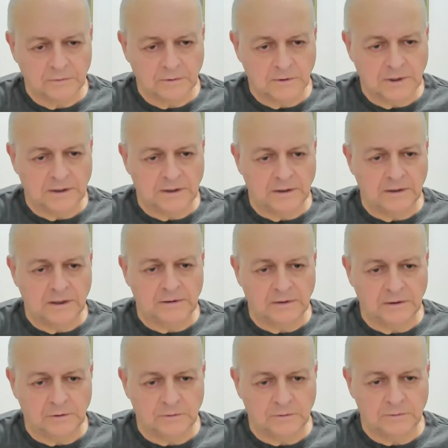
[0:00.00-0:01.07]
like in
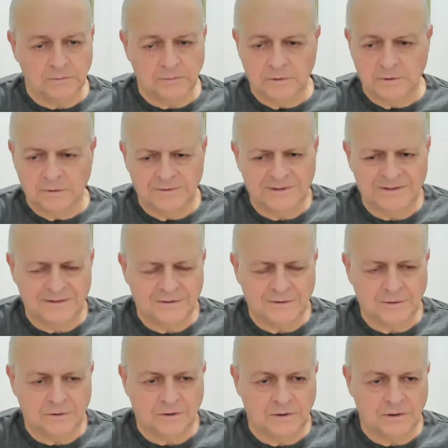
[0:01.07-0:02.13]
82. This is
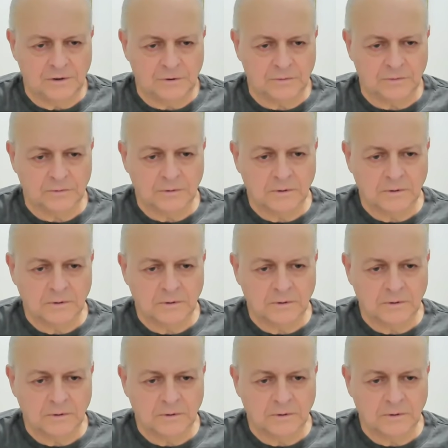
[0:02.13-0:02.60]
not the issue.